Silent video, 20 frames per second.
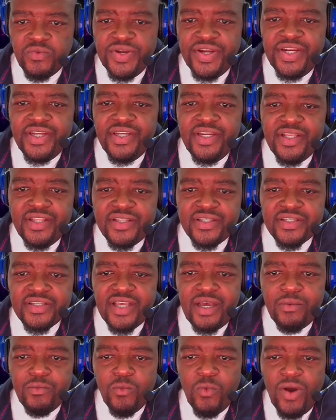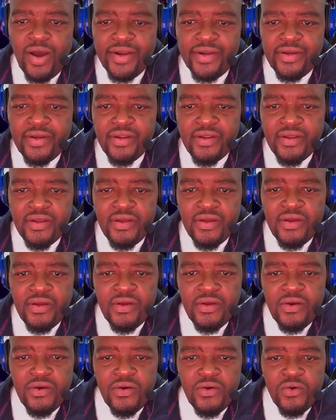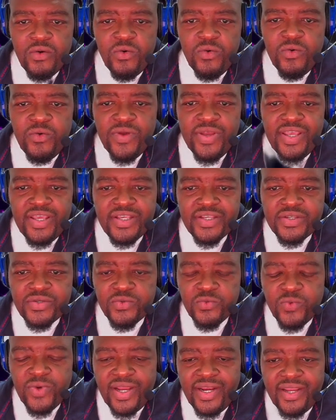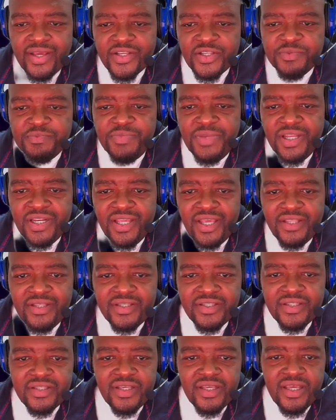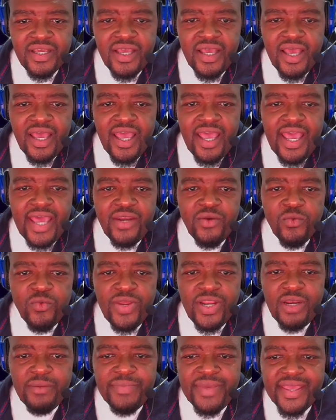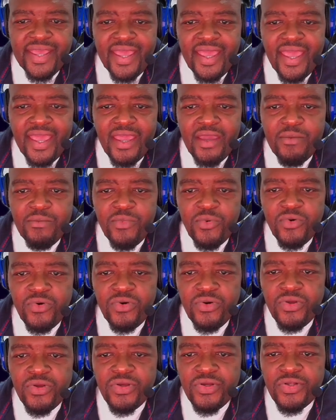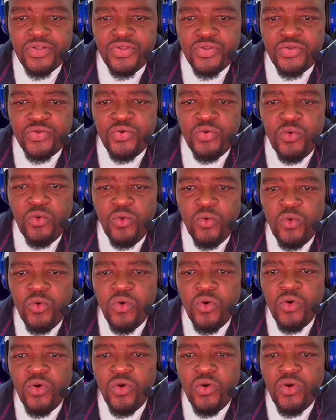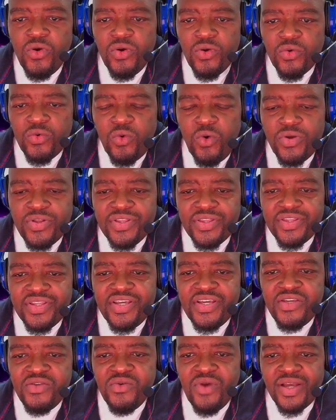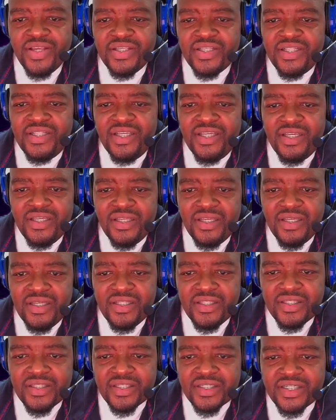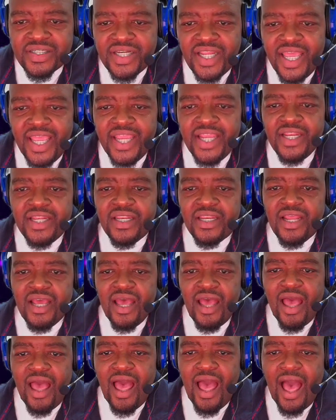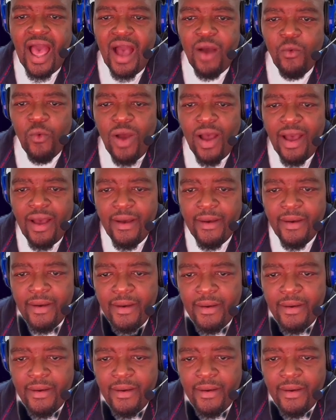we need someone who is well experienced and will be able to continuously train our